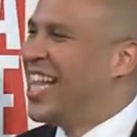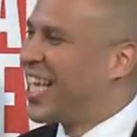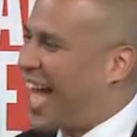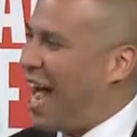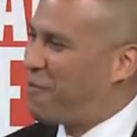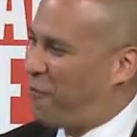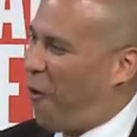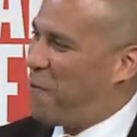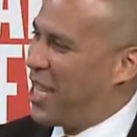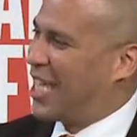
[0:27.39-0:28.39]
the guy
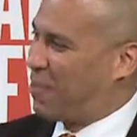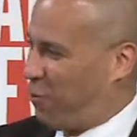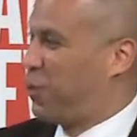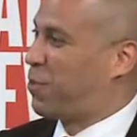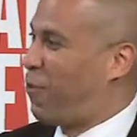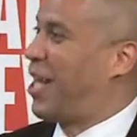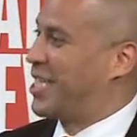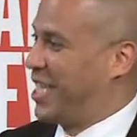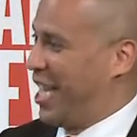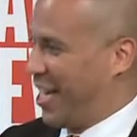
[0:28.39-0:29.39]
before me gets Bruce
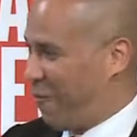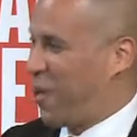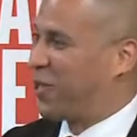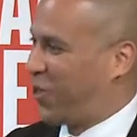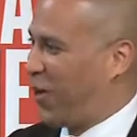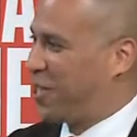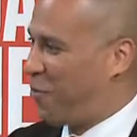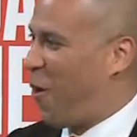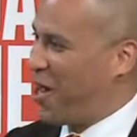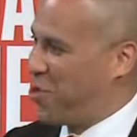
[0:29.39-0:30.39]
Springsteen, a real Jersey
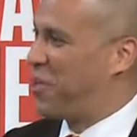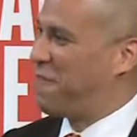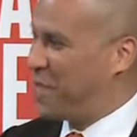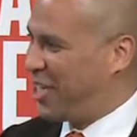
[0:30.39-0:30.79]
boy, and you give me